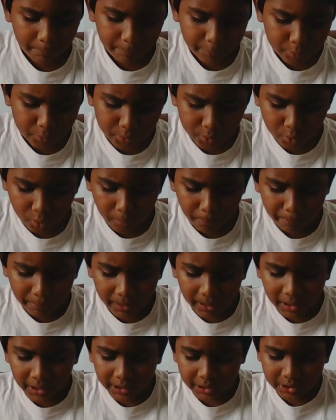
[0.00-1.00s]
So
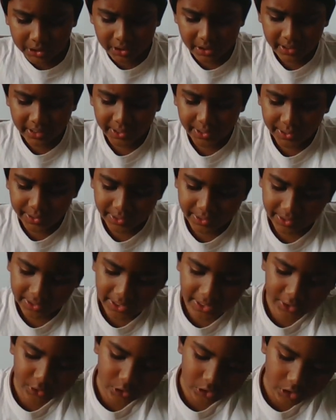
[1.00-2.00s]
Pa traded
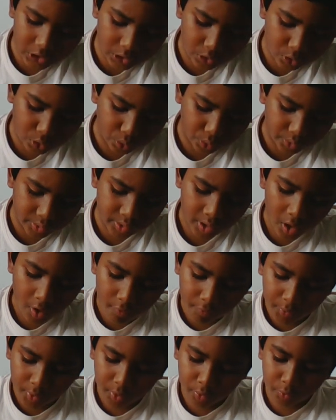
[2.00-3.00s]
extra clothes
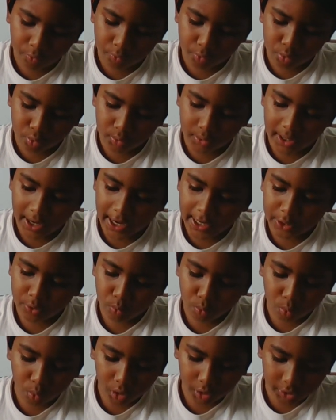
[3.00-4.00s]
for food and
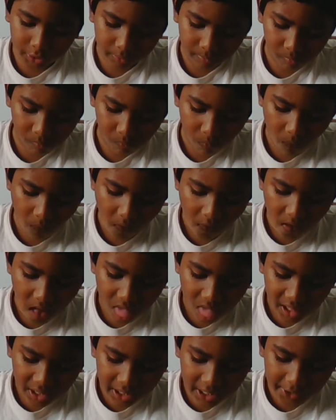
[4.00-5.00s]
water.
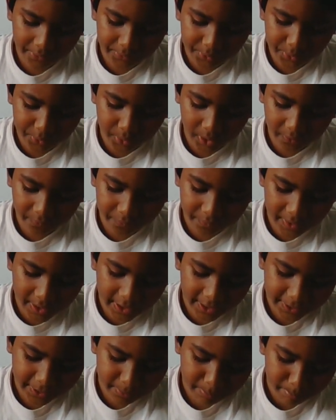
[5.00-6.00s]
Everyone
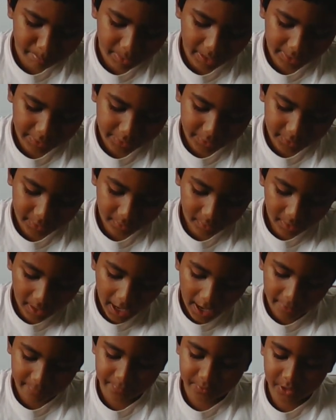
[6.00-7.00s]
felt better
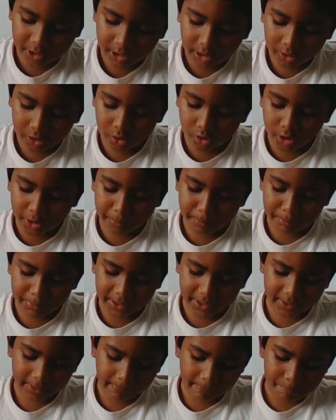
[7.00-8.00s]
after a good
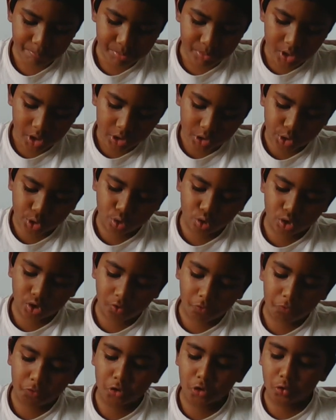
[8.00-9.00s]
meal. Soon the
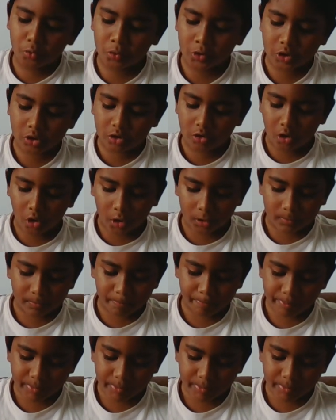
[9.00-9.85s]
food was gone.